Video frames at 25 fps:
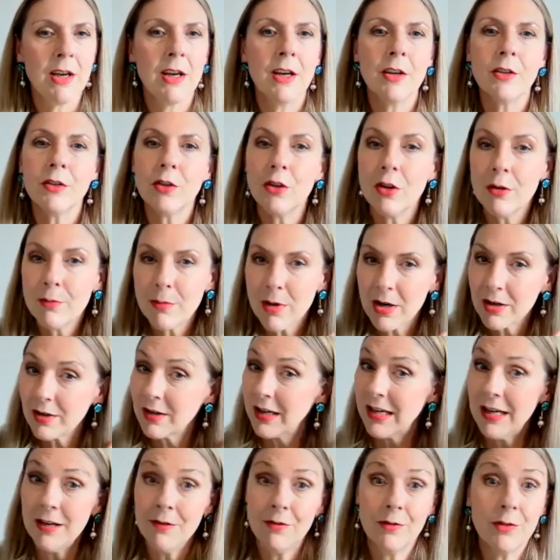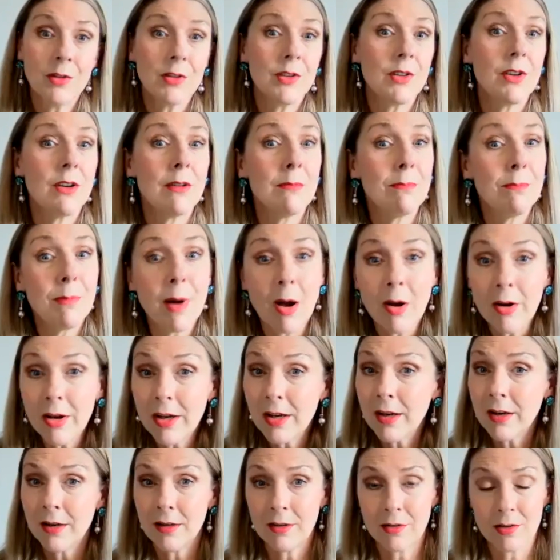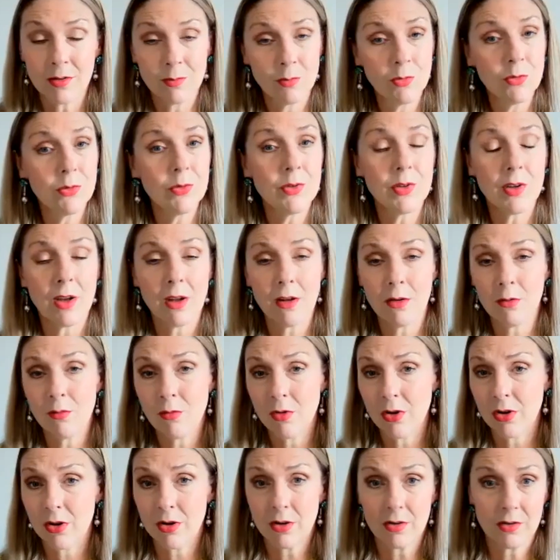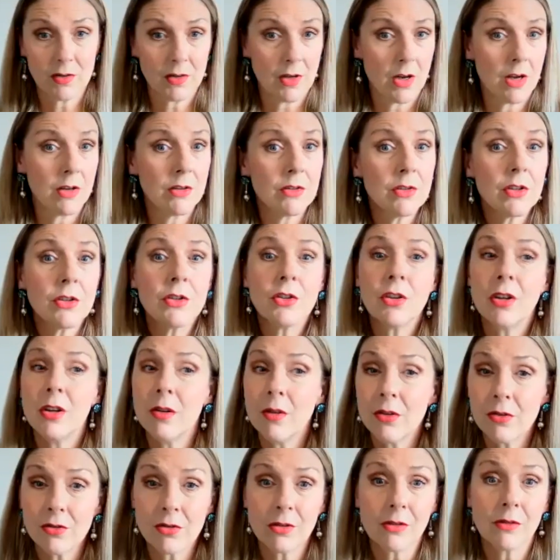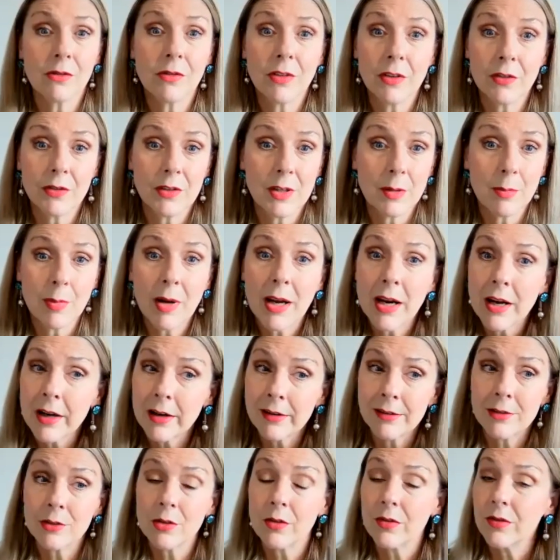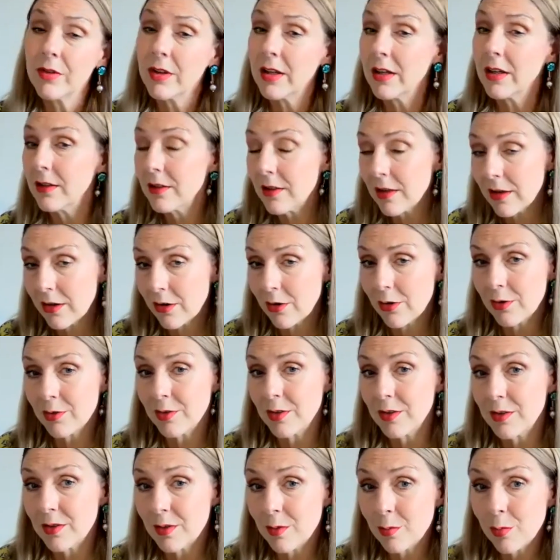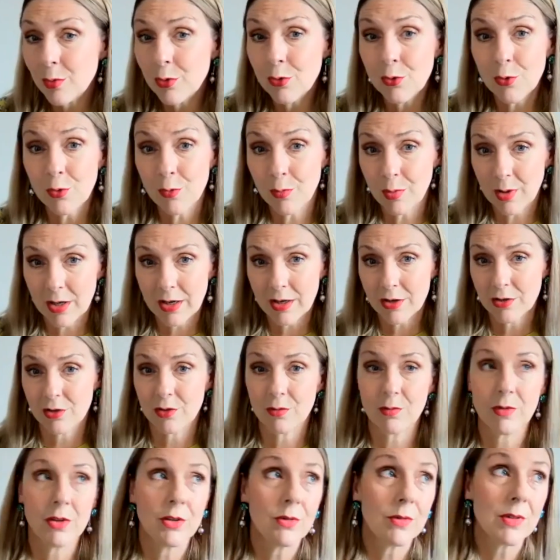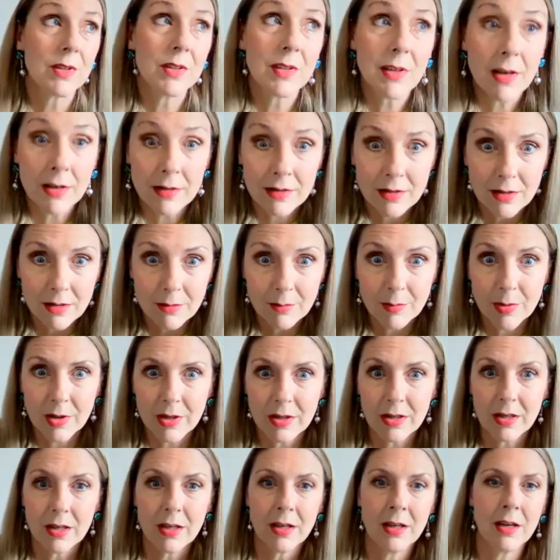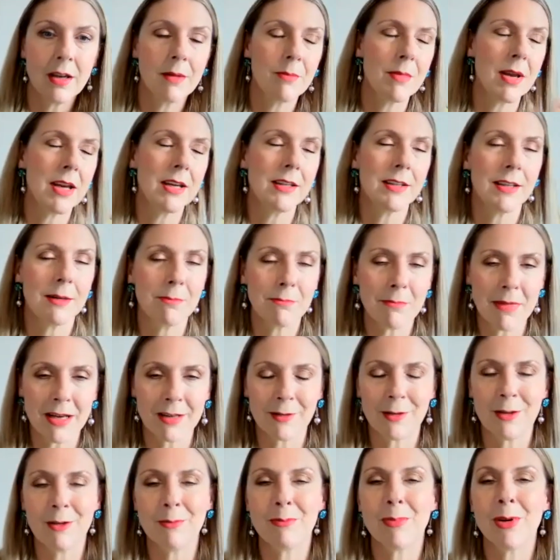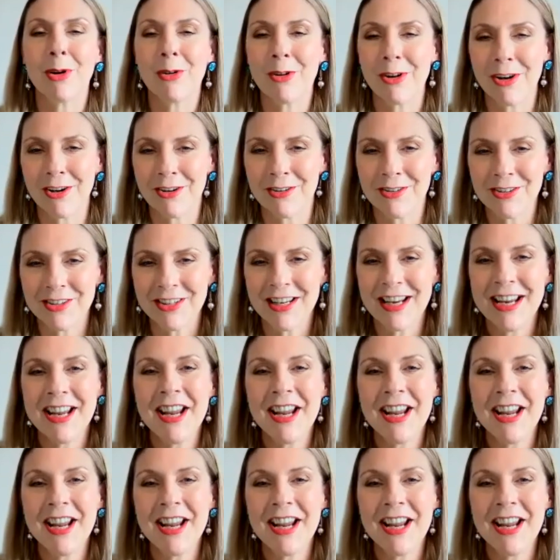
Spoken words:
So you might even start buying small scale works at under £250 on things like Artist Support Pledge, which was set up by the amazing Matthew Burrows.